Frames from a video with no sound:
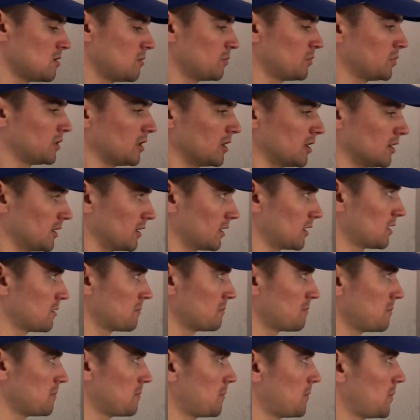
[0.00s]
plug
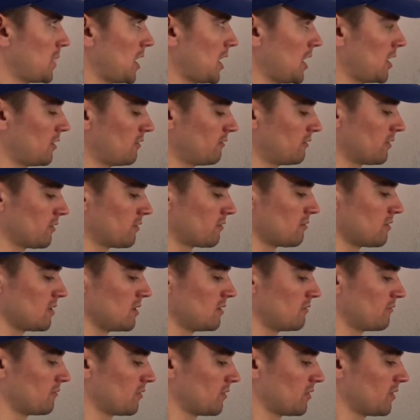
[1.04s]
pi over 3
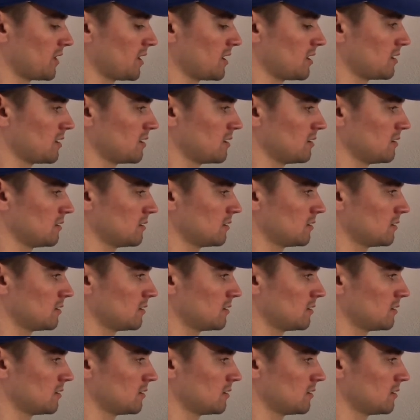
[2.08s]
in for theta,